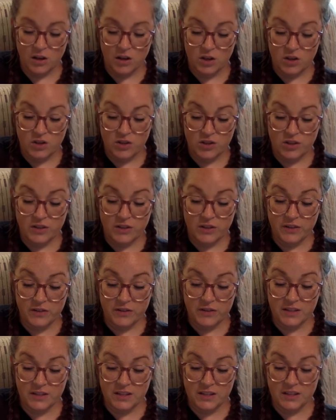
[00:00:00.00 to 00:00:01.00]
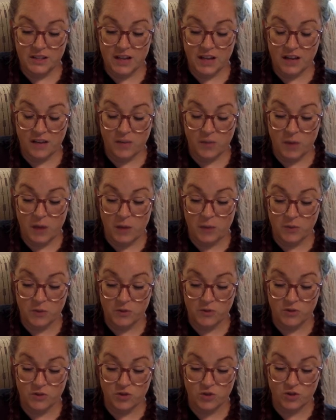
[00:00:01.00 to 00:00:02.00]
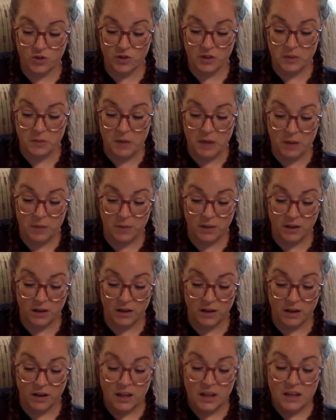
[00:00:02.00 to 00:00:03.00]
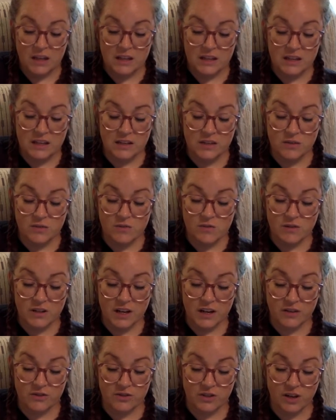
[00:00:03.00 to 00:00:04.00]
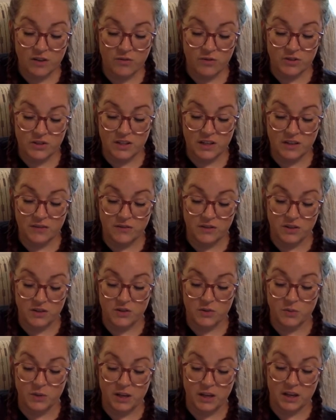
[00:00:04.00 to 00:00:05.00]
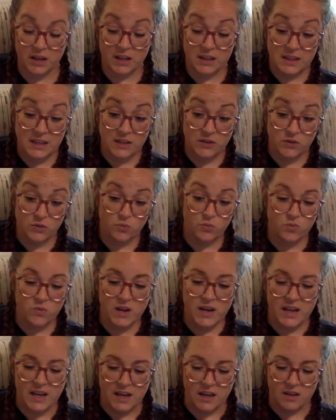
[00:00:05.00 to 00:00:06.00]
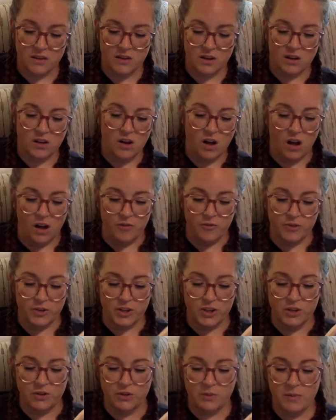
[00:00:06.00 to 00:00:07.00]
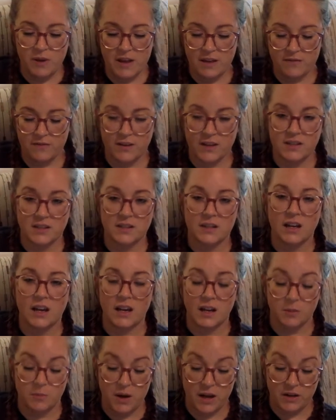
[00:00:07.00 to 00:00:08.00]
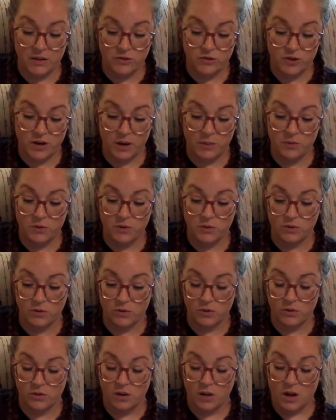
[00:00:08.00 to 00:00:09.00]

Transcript: She lifted a stack of papers and shook them at me. "These are the letters I've received this week, that call for you to be investigated by the tribunal.